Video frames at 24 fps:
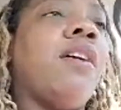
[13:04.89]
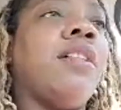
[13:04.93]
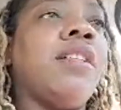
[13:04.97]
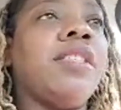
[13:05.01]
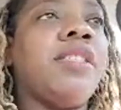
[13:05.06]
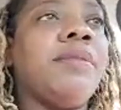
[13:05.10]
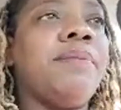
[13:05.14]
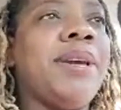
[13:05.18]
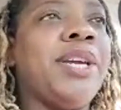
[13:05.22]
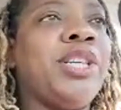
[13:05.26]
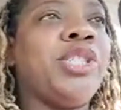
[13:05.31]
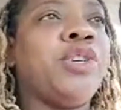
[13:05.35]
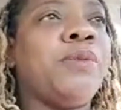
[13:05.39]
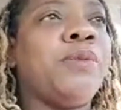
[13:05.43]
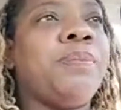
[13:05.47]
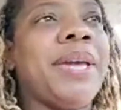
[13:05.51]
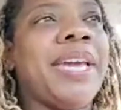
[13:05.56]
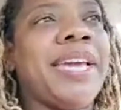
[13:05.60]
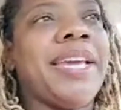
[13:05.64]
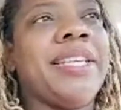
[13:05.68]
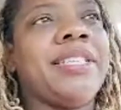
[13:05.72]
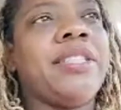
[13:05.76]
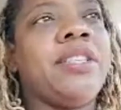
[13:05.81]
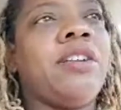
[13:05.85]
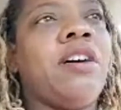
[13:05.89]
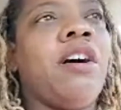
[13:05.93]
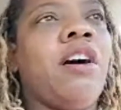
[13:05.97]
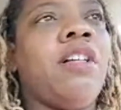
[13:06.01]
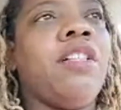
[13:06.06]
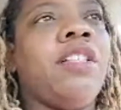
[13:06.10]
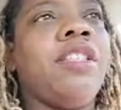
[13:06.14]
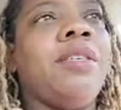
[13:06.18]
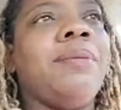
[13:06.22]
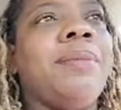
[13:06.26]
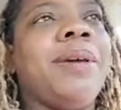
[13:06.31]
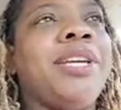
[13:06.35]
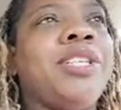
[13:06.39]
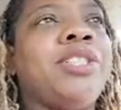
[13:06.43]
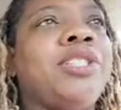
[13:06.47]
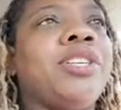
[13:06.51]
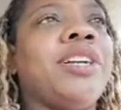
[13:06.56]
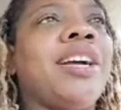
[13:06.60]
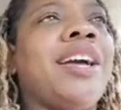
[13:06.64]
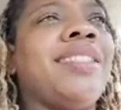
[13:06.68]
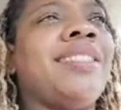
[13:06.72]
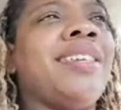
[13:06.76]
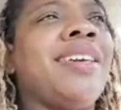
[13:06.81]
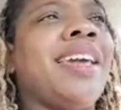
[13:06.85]
All of the major banks and all of the
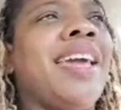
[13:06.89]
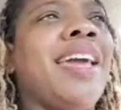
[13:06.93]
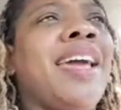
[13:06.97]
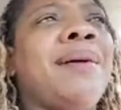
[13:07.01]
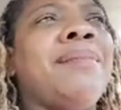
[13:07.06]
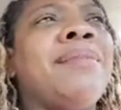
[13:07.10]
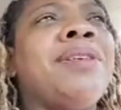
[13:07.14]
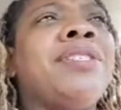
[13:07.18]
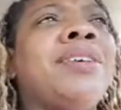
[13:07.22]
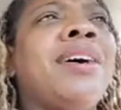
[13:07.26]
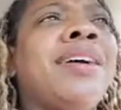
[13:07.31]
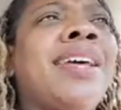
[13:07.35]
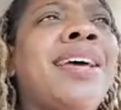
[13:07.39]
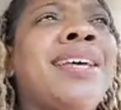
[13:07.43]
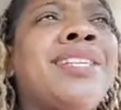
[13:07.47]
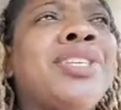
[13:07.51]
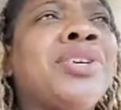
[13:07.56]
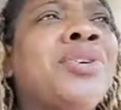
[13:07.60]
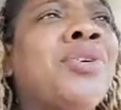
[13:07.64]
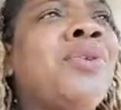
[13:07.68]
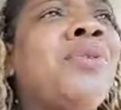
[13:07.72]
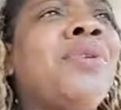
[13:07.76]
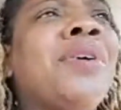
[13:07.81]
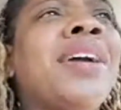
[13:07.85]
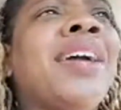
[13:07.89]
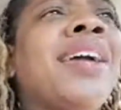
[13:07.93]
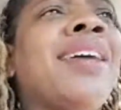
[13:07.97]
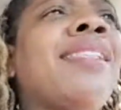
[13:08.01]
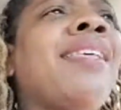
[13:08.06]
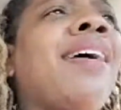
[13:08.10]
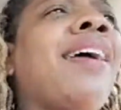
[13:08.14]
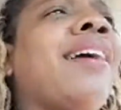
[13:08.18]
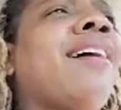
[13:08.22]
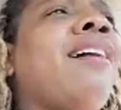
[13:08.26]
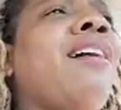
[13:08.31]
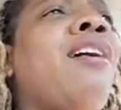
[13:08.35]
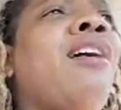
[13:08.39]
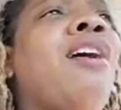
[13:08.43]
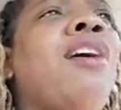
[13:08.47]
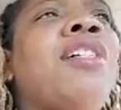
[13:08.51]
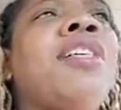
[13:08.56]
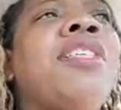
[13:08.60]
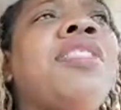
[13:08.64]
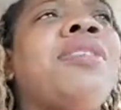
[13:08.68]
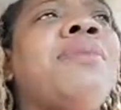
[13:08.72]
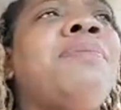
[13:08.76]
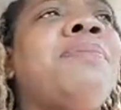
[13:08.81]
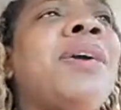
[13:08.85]
I think Amazon has a coin, like
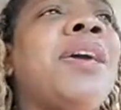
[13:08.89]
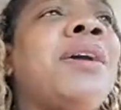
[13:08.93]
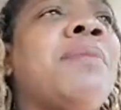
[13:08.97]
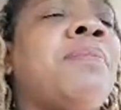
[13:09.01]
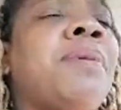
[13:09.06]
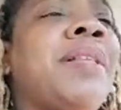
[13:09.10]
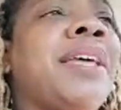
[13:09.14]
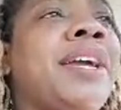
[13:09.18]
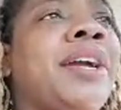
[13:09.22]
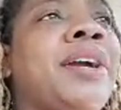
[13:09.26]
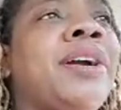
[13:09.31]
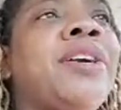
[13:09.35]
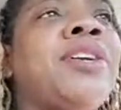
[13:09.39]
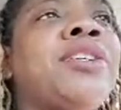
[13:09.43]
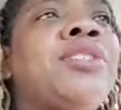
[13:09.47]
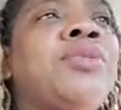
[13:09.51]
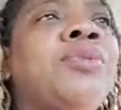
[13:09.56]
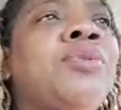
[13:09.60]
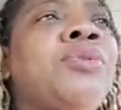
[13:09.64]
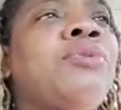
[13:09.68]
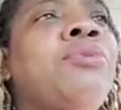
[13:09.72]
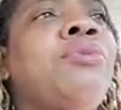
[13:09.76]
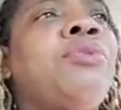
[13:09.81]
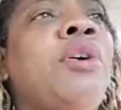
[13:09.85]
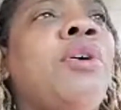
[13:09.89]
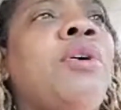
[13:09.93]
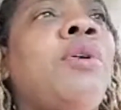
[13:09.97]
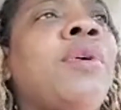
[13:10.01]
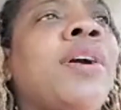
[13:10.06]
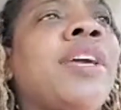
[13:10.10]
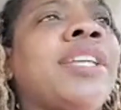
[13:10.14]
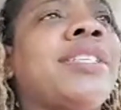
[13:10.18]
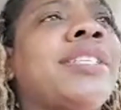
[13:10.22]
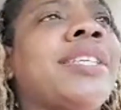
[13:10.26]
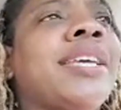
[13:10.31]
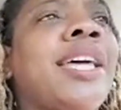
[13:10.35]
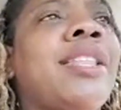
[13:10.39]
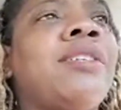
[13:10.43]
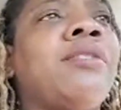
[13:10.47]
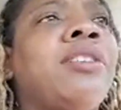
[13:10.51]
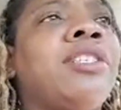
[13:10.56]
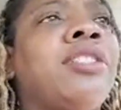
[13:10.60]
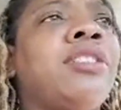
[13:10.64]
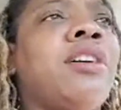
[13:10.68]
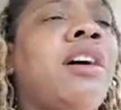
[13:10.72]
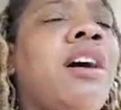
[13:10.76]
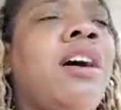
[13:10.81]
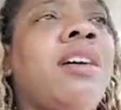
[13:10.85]
all of the big players who get together
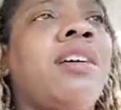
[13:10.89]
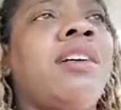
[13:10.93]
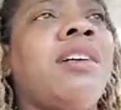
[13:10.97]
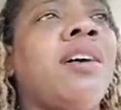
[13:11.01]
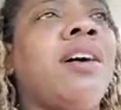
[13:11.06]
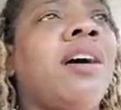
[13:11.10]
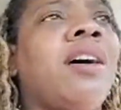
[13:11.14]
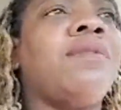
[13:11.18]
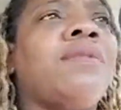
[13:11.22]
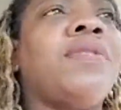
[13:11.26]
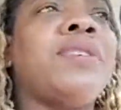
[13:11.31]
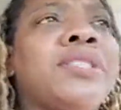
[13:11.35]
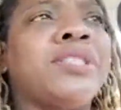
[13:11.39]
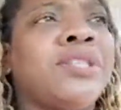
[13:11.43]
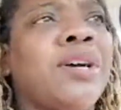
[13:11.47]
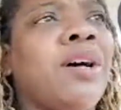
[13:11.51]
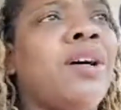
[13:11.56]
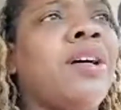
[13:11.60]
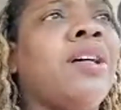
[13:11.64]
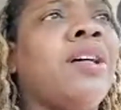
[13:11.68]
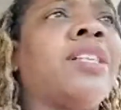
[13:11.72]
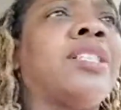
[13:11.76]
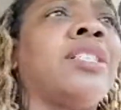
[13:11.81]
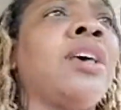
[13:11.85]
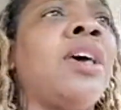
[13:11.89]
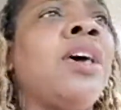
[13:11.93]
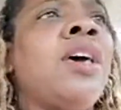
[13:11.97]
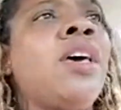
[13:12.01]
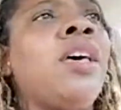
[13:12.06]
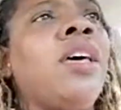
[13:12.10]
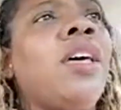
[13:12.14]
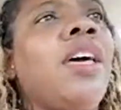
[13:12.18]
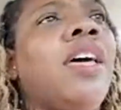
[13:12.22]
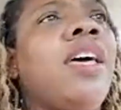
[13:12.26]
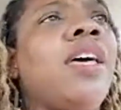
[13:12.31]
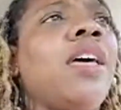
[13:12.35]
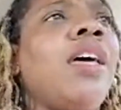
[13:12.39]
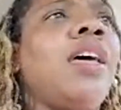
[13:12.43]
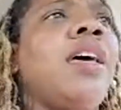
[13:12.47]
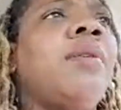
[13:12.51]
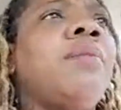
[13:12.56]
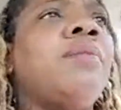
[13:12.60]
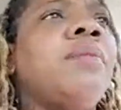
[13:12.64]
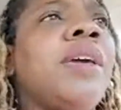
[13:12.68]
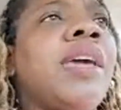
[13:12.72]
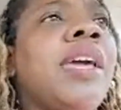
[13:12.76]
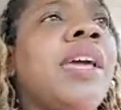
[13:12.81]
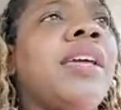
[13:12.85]
and talk on conference calls
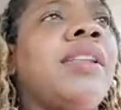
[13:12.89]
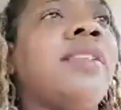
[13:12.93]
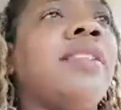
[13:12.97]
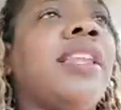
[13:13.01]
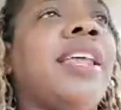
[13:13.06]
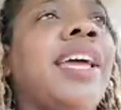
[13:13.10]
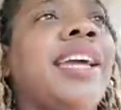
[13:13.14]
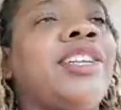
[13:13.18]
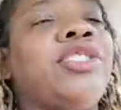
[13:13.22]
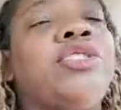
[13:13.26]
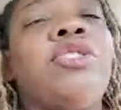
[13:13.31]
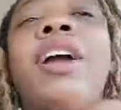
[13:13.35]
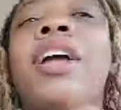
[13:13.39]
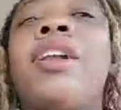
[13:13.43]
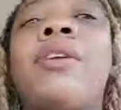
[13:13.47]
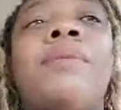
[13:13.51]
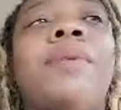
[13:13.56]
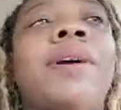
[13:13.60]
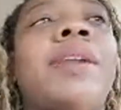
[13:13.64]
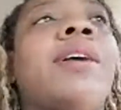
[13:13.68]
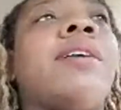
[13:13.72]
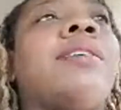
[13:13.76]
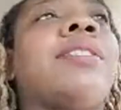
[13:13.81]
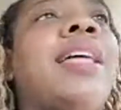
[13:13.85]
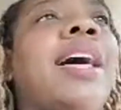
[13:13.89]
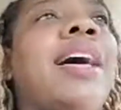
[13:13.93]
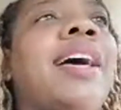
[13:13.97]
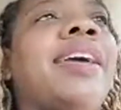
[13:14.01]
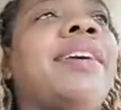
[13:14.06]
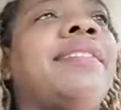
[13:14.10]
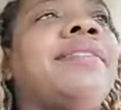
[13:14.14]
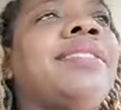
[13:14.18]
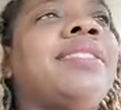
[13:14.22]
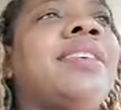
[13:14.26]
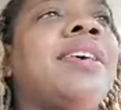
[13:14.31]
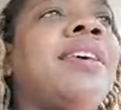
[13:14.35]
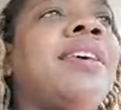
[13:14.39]
and like try to run our lives.